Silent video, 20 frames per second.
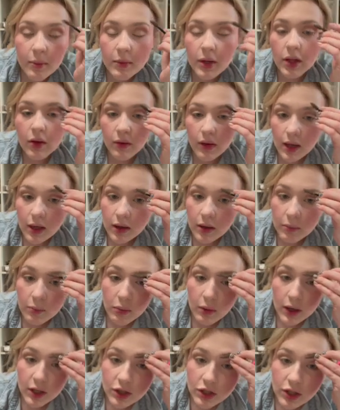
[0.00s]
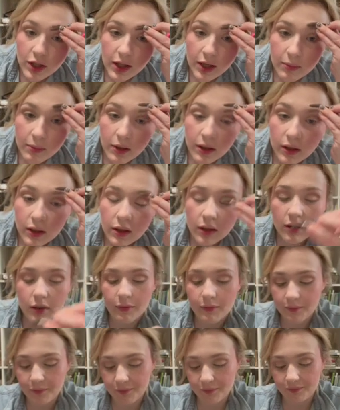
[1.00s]
you can brush them
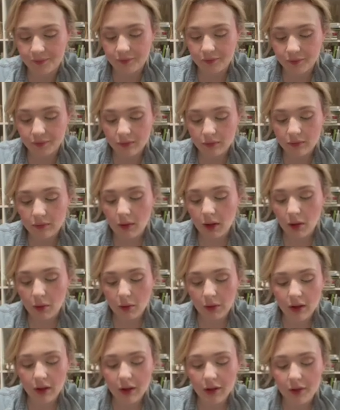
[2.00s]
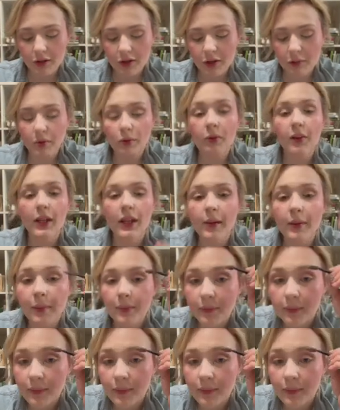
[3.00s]
with a little spoolie